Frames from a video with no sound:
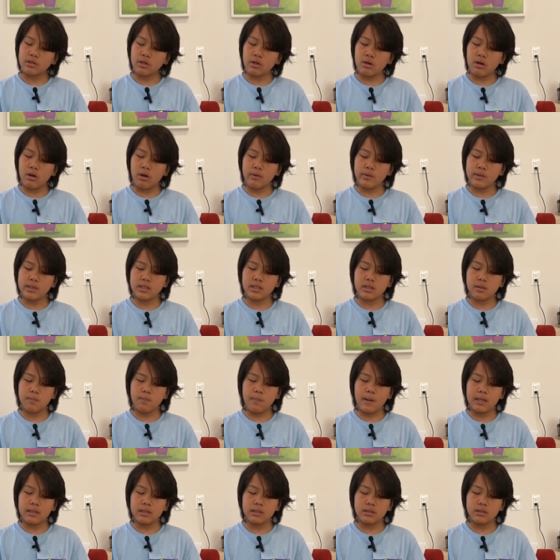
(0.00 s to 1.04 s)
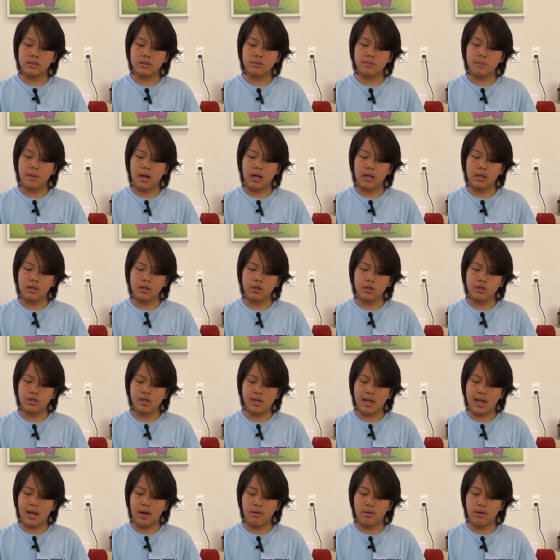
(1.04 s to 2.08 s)
are always the best spot to
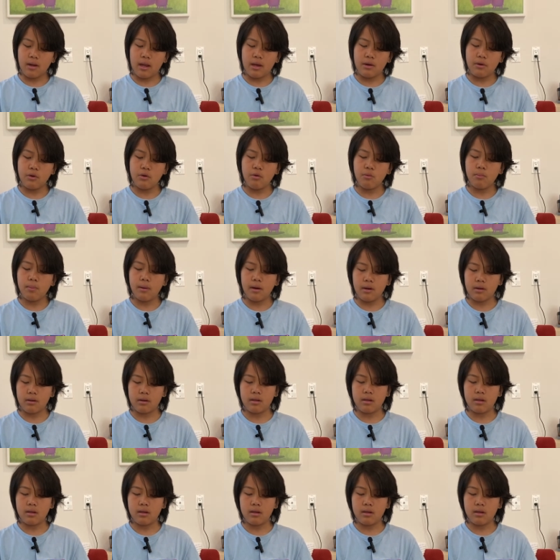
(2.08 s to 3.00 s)
check out a new park.